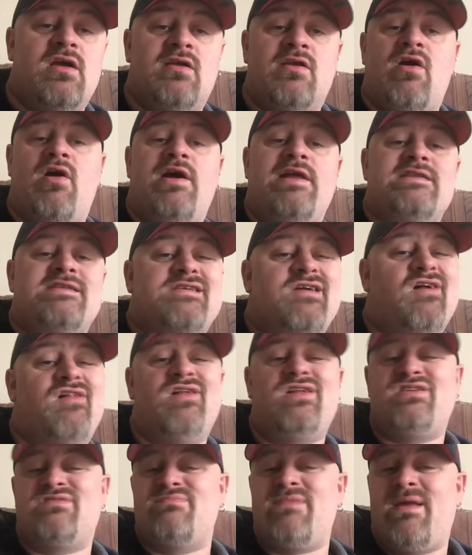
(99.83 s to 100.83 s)
got into
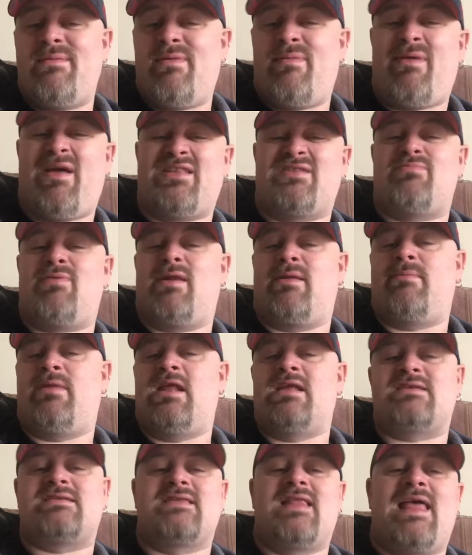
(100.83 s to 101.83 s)
college maybe about 20
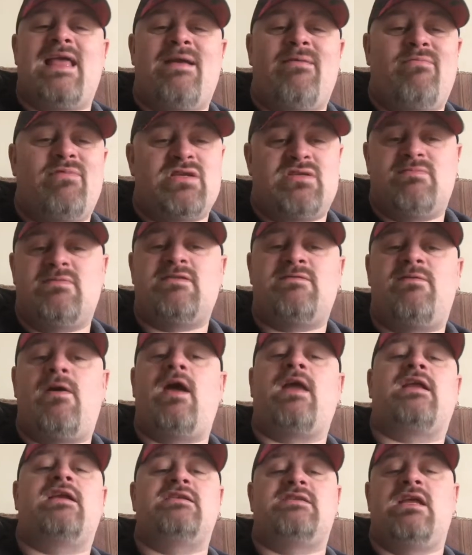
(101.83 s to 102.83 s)
minutes late, which was
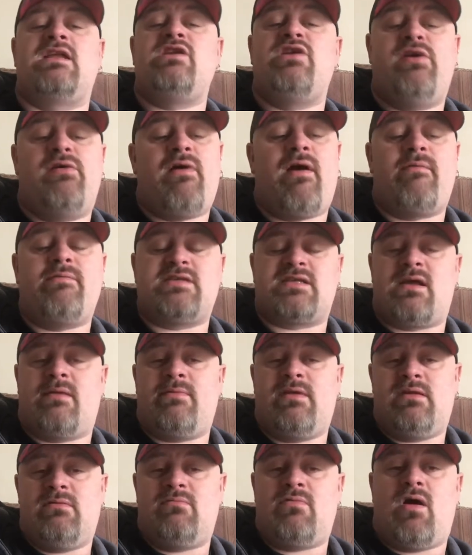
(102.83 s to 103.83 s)
fine because they knew I was
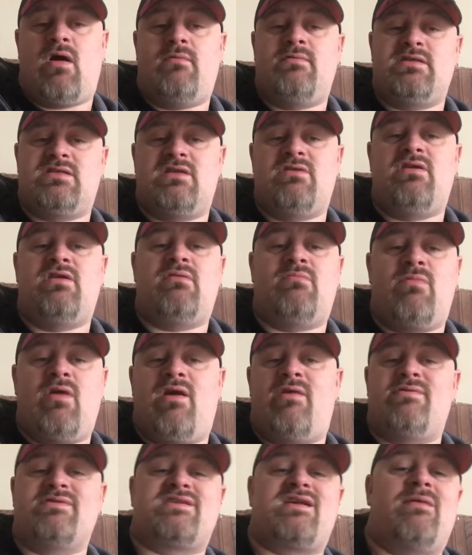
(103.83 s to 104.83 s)
coming, what I was doing and
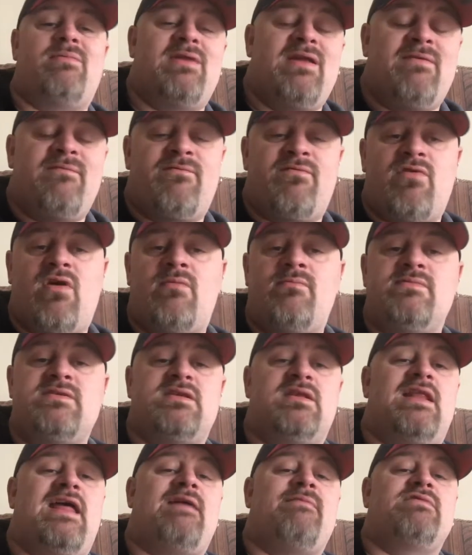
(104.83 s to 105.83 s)
where I was coming in from,
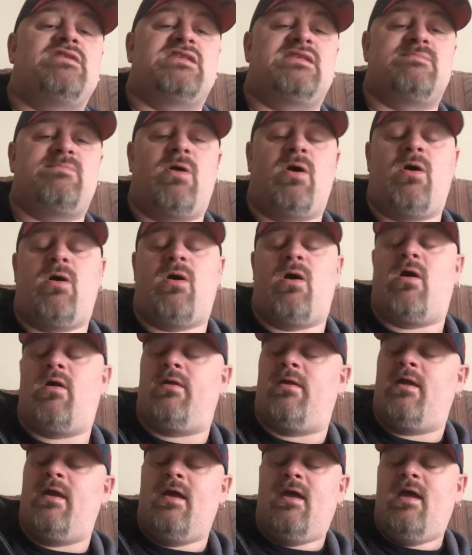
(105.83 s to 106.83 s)
so that was spot
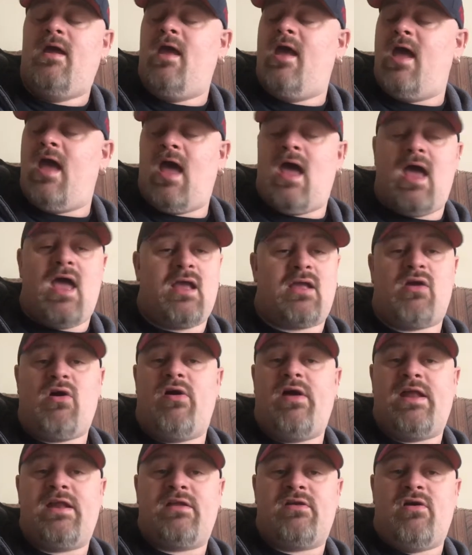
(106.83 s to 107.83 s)
on. I uh,
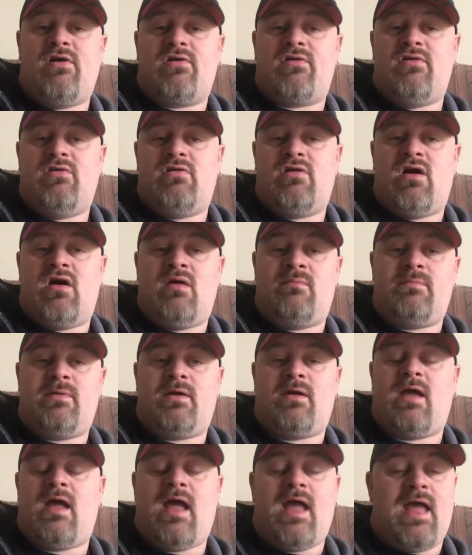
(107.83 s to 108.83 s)
got in, got caught up,
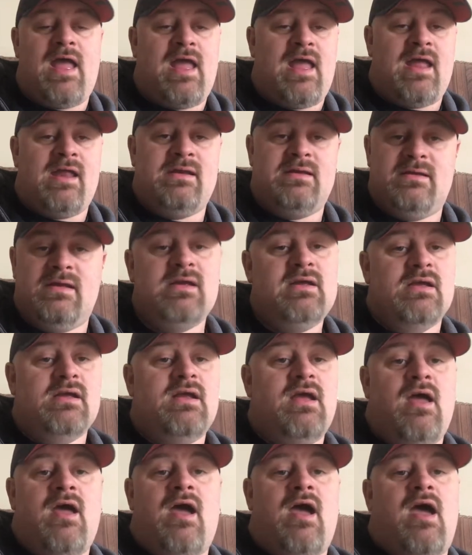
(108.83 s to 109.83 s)
and
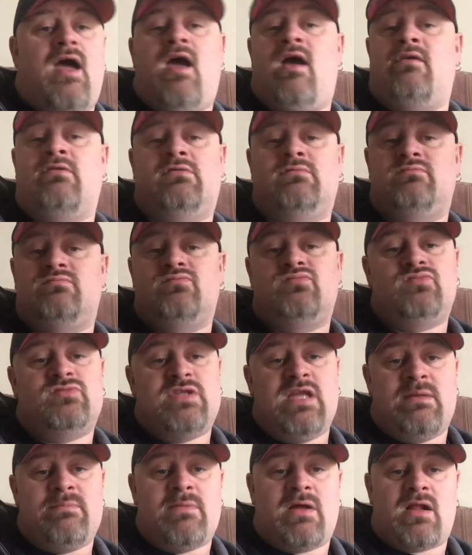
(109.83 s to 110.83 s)
uh,
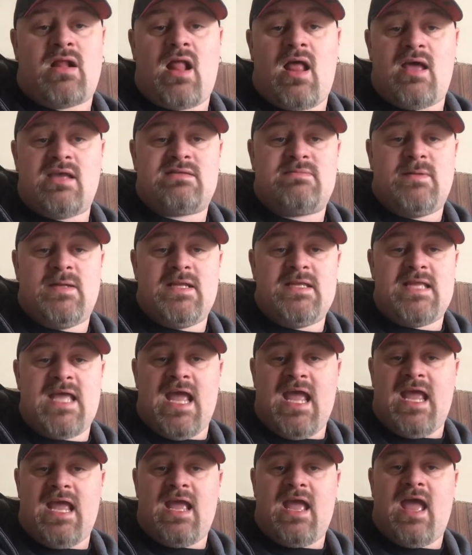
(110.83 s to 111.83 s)
did my class for the
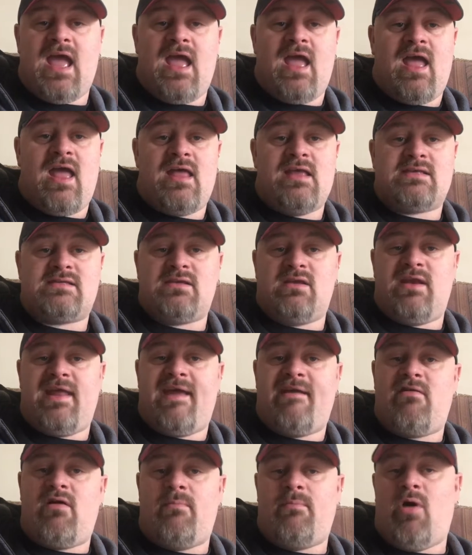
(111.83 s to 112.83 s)
day. Uh, so
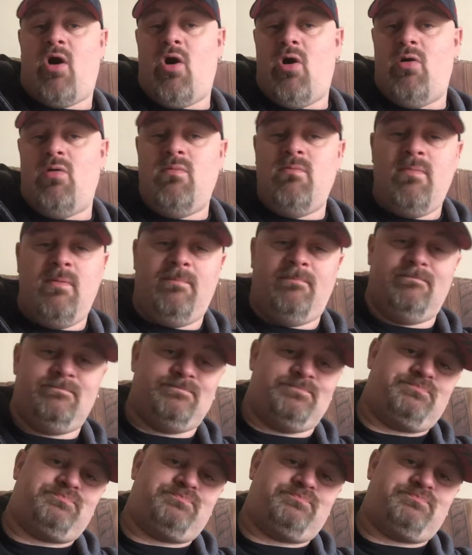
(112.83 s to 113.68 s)
now I'm home.